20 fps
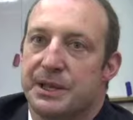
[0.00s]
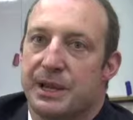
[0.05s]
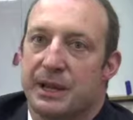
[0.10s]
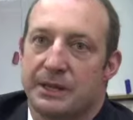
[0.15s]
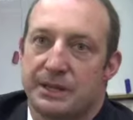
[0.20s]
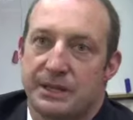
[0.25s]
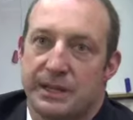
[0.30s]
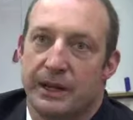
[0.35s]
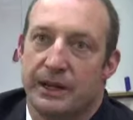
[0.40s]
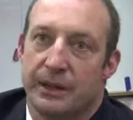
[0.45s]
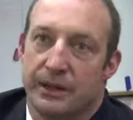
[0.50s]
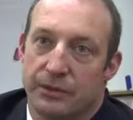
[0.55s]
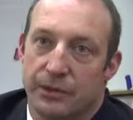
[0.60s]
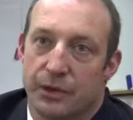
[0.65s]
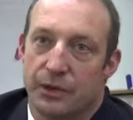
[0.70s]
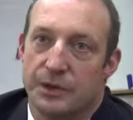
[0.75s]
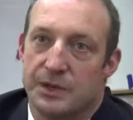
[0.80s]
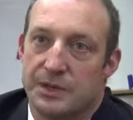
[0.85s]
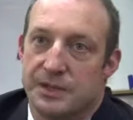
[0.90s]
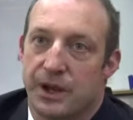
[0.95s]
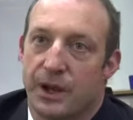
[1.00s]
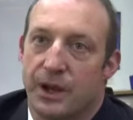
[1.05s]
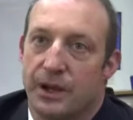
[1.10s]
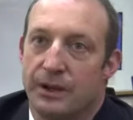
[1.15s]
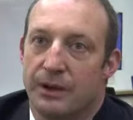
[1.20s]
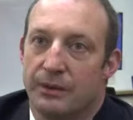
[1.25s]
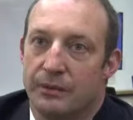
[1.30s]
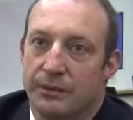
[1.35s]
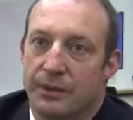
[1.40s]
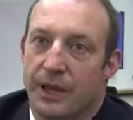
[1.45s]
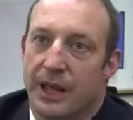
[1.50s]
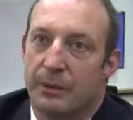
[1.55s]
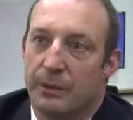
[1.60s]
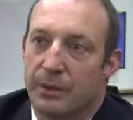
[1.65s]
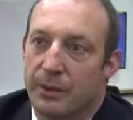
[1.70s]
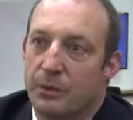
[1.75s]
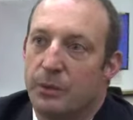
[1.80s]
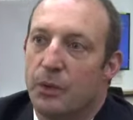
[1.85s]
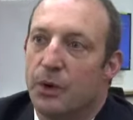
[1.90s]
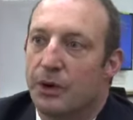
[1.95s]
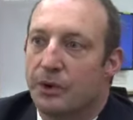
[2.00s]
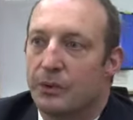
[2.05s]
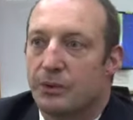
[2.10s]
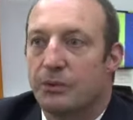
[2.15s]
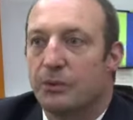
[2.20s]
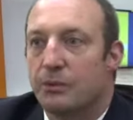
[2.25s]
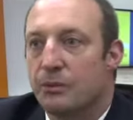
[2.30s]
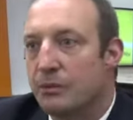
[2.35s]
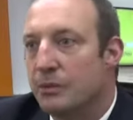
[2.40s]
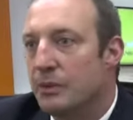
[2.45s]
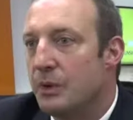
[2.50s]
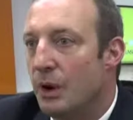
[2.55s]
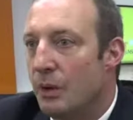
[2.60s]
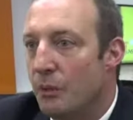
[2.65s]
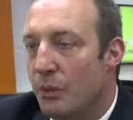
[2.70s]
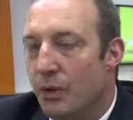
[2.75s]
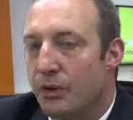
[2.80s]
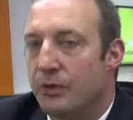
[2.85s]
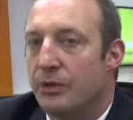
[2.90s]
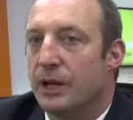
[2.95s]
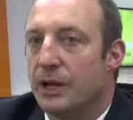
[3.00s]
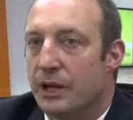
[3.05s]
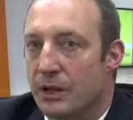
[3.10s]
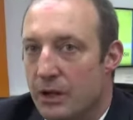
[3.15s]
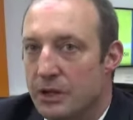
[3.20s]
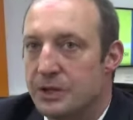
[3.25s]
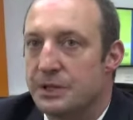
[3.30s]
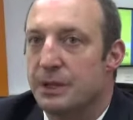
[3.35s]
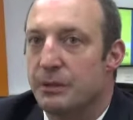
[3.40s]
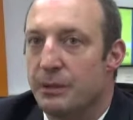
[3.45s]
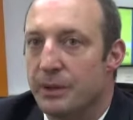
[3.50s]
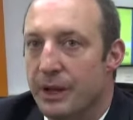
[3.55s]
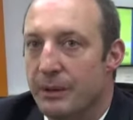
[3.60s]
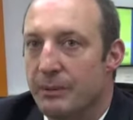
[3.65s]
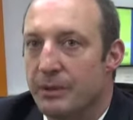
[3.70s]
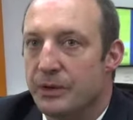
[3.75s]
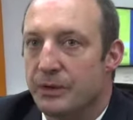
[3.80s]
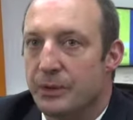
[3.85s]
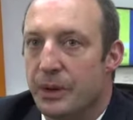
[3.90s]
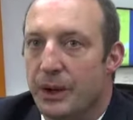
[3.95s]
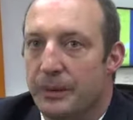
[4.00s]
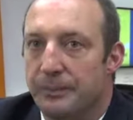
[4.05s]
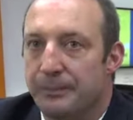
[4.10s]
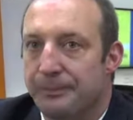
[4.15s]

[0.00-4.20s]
an understanding of good design, and we work really closely with them as well.